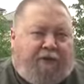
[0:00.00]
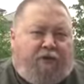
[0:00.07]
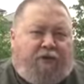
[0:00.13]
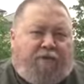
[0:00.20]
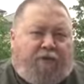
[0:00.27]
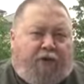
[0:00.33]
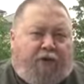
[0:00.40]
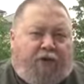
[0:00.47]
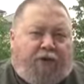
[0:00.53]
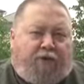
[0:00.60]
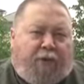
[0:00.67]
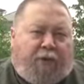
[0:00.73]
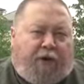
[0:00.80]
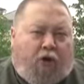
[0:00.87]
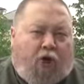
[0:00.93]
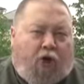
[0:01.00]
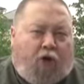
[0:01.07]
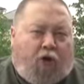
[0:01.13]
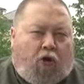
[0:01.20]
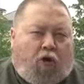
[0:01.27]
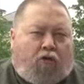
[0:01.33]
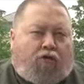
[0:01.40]
third view is what we call
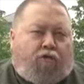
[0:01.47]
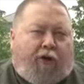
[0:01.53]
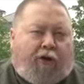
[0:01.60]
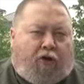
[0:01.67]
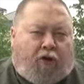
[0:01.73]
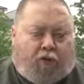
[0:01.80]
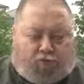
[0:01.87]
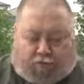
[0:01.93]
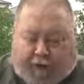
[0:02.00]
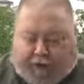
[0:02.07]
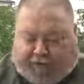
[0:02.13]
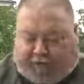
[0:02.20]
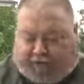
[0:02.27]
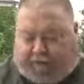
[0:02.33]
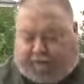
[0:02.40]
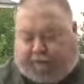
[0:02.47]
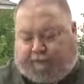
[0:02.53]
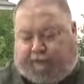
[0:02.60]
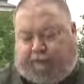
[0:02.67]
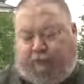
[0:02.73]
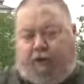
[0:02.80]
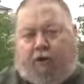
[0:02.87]
critical rationalism.
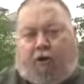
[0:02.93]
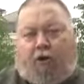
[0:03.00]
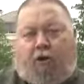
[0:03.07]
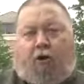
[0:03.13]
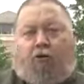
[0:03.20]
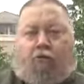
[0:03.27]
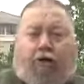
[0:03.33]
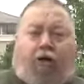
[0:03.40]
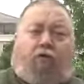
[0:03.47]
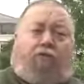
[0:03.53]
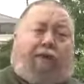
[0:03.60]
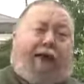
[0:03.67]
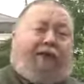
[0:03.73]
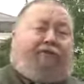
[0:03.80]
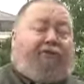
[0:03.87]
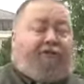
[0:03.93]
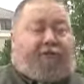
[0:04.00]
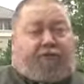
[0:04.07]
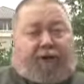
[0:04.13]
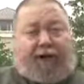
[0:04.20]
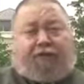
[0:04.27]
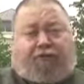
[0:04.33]
Critical
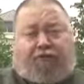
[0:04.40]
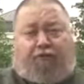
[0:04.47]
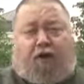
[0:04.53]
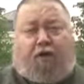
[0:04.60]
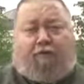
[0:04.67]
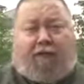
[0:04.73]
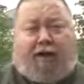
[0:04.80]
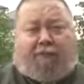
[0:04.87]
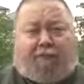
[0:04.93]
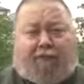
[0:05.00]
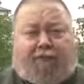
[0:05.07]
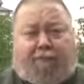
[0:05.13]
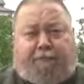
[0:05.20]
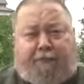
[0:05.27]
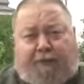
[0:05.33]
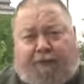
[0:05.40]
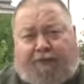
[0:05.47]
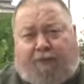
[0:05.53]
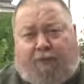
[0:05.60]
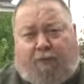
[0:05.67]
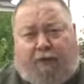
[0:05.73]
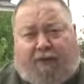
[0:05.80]
rationalism, like the strong rationalist, believes
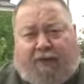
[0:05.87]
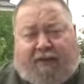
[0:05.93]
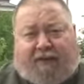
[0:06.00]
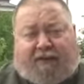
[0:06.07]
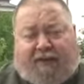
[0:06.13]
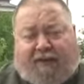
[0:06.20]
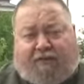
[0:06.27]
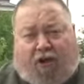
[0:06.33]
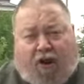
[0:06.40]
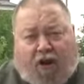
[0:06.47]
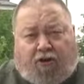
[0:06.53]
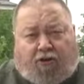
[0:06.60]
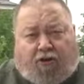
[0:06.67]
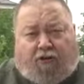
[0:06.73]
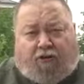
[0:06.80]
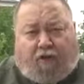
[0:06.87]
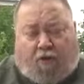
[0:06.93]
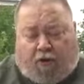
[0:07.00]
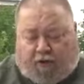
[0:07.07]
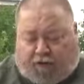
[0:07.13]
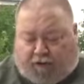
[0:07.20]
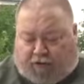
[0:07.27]
that we can, in a sense, argue
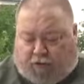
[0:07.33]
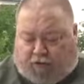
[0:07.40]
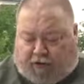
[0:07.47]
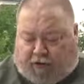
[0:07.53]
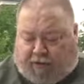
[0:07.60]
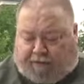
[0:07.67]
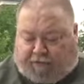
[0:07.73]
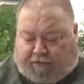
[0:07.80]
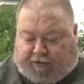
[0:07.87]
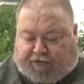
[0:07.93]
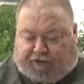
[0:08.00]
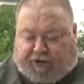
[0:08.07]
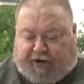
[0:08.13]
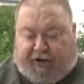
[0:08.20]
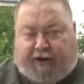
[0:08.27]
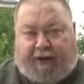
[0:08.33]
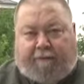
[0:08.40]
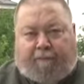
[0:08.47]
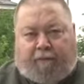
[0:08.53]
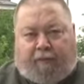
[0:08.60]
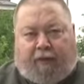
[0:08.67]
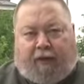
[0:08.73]
for the truth claims of Christianity,
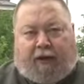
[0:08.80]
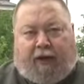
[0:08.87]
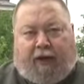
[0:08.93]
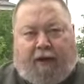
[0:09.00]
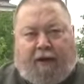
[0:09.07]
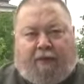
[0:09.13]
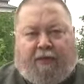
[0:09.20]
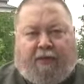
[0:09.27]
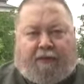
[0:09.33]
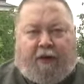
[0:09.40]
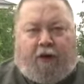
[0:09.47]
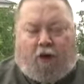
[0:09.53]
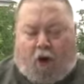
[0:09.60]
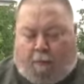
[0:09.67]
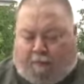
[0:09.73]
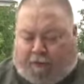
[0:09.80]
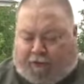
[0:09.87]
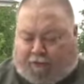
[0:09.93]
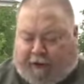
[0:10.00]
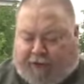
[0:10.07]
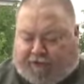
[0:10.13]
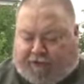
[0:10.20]
okay, that they are open
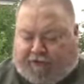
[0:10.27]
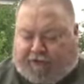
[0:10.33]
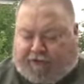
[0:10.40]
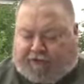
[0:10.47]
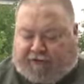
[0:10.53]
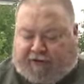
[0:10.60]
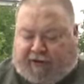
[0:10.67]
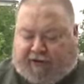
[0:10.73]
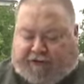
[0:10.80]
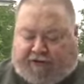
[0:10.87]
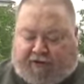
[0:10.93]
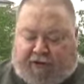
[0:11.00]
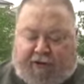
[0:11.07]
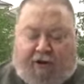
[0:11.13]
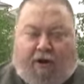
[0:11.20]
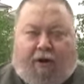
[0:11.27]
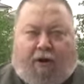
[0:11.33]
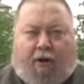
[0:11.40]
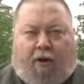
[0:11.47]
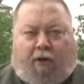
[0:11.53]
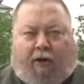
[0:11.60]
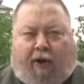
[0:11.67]
to rational investigation,
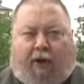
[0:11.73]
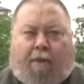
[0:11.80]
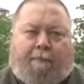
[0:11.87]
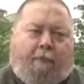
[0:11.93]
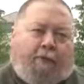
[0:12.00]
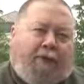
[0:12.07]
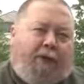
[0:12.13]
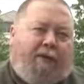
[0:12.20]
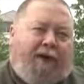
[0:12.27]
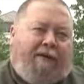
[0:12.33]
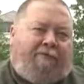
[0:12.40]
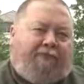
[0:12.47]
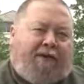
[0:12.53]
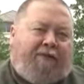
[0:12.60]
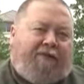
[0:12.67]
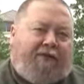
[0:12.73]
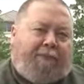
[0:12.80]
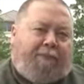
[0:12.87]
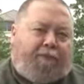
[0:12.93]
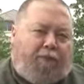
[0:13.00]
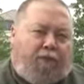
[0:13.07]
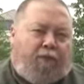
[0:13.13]
okay, but we don't have to
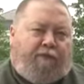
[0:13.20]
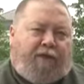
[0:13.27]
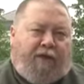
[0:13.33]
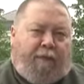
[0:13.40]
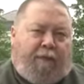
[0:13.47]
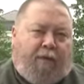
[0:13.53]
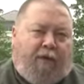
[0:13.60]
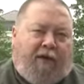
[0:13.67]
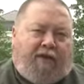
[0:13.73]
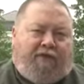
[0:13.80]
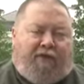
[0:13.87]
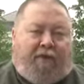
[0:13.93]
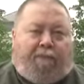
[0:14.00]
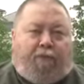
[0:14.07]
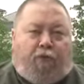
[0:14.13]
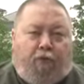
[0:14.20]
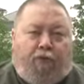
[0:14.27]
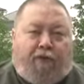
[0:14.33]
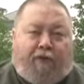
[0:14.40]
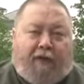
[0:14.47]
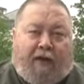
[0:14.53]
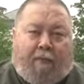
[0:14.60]
necessarily prove them. Instead of
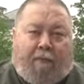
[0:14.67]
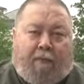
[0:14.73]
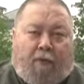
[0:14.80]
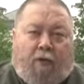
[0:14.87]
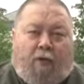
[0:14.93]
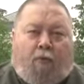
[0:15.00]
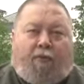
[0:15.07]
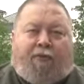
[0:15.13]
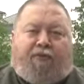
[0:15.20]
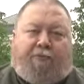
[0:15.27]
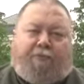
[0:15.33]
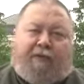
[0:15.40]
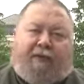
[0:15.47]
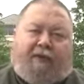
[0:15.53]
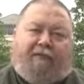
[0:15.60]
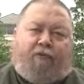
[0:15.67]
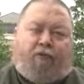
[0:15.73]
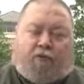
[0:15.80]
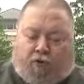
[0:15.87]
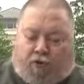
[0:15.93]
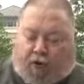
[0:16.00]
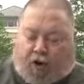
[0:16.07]
proving them, we simply give you
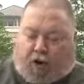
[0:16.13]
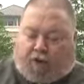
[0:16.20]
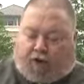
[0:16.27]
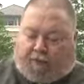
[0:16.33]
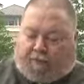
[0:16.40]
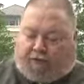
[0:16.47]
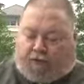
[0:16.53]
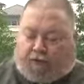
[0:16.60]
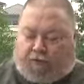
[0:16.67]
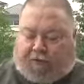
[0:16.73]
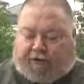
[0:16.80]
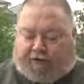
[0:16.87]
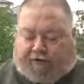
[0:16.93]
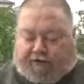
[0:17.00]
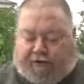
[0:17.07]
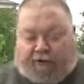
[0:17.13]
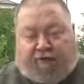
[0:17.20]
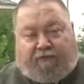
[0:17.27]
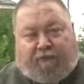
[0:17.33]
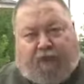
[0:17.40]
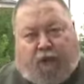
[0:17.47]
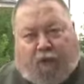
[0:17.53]
good arguments or reasons
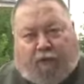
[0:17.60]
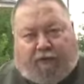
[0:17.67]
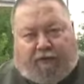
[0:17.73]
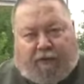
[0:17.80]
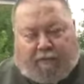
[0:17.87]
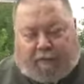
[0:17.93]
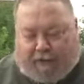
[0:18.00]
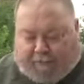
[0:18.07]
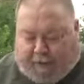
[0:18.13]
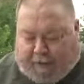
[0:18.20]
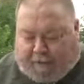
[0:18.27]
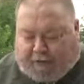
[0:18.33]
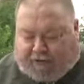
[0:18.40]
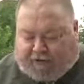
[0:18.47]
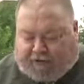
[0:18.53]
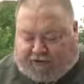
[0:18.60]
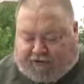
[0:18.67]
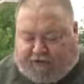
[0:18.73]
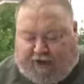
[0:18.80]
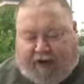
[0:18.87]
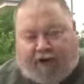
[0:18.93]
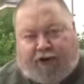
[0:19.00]
for holding them, that people are
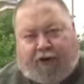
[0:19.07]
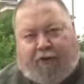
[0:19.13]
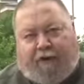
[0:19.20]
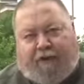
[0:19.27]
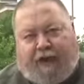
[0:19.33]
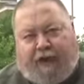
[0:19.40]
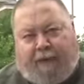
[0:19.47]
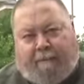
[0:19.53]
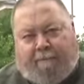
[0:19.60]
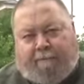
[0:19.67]
justified in doing that.